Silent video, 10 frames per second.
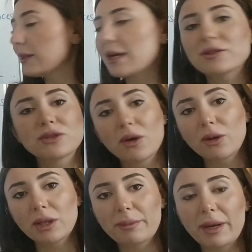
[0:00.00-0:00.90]
That's
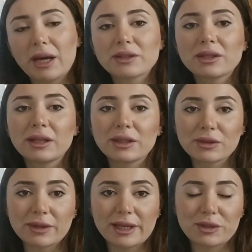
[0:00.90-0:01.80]
all about
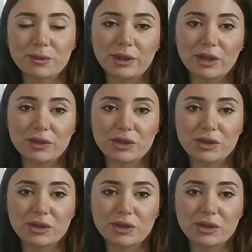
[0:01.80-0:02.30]
today's video,